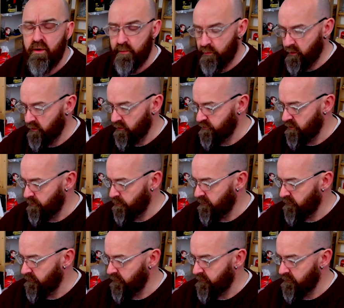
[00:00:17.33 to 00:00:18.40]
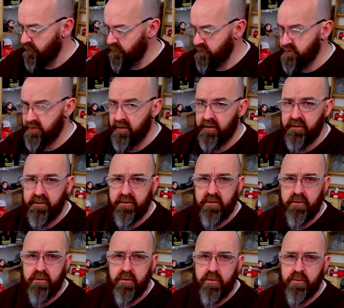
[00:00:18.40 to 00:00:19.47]
model ship building, and just kind of
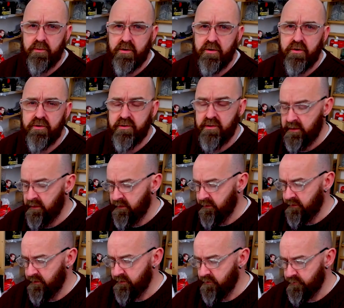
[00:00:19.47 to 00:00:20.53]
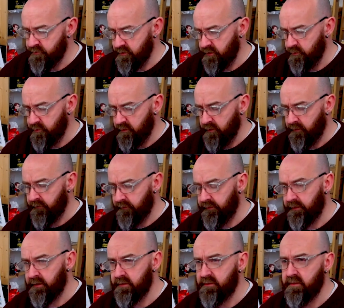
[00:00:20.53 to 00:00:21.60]
do some cuts, and obviously using
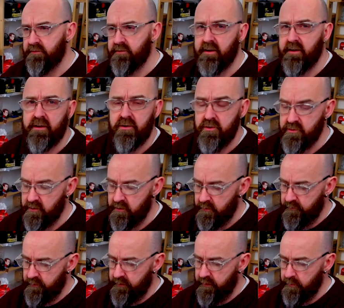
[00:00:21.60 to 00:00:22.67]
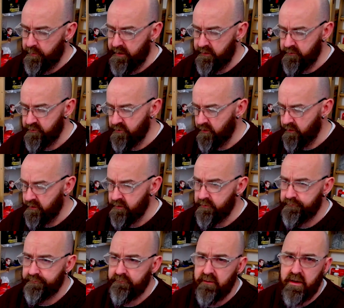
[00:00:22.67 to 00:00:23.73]
the different angles and the
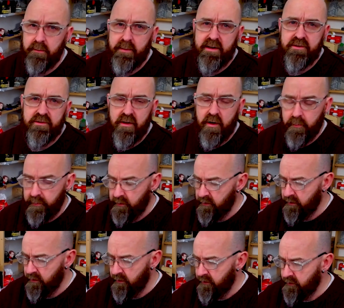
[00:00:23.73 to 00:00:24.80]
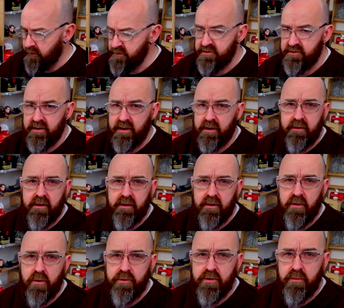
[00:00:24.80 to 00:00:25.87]
bench top, and see how it kind of
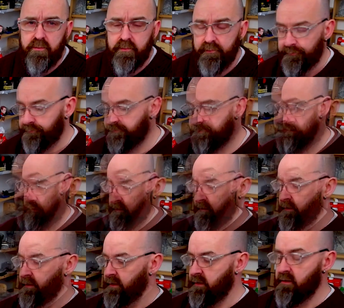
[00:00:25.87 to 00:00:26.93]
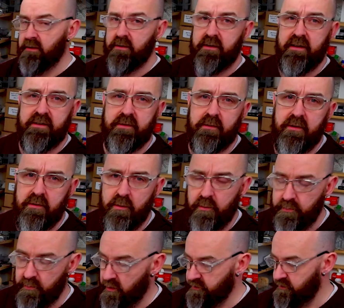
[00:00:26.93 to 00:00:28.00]
holds up. Okay, so I'm going to
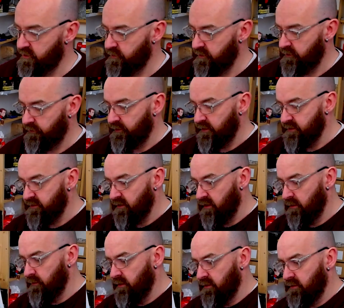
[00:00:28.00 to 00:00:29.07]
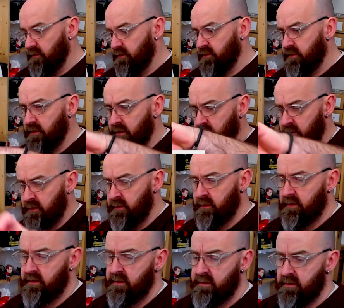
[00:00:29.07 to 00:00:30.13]
unbox this for the first time, so I'm just going to
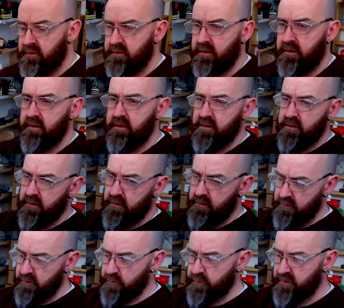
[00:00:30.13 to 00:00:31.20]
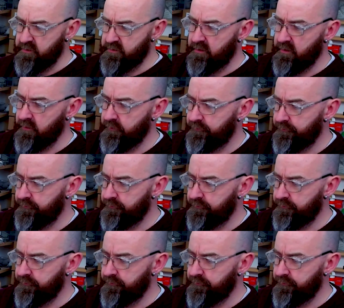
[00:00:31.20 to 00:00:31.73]
take these bits out.